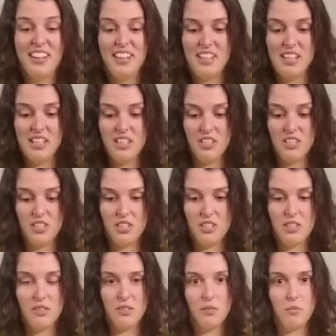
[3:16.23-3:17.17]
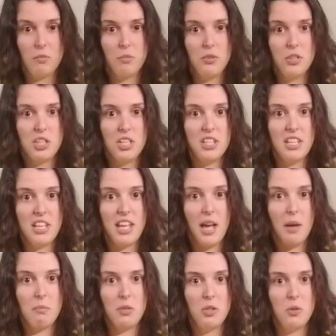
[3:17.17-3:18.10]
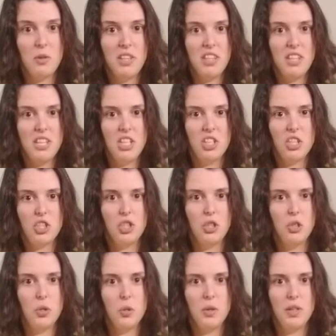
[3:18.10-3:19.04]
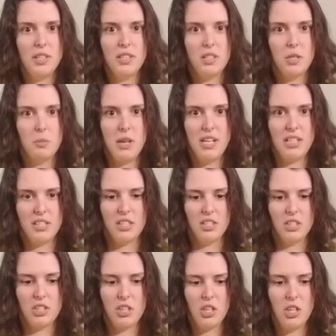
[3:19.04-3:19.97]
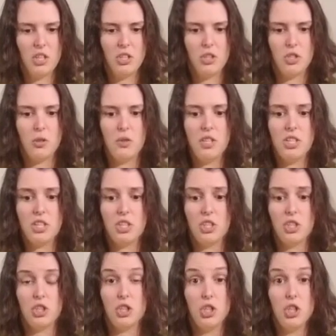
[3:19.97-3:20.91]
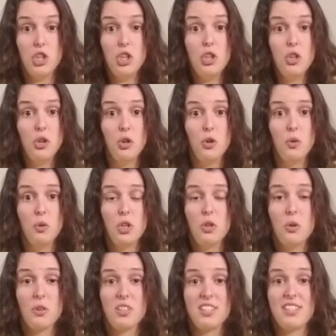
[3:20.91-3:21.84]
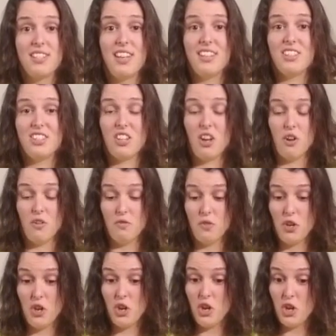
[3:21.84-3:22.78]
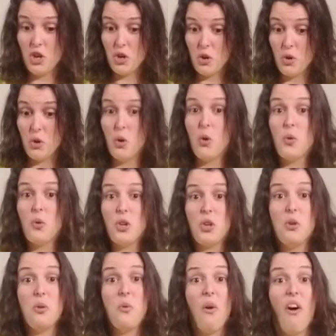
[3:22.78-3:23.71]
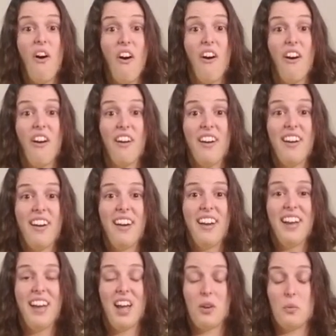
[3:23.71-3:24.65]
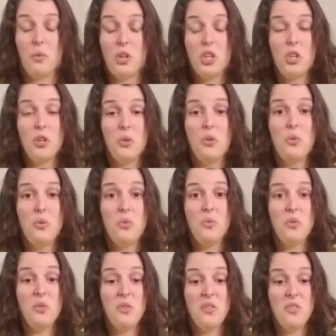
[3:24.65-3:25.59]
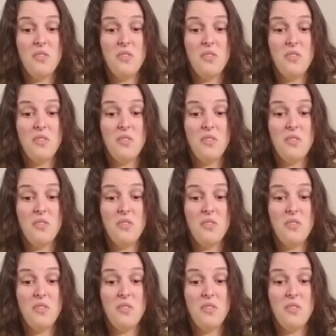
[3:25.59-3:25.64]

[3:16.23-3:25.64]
is bridging the gap between these two spaces. So this is you, your sense of who you are and what you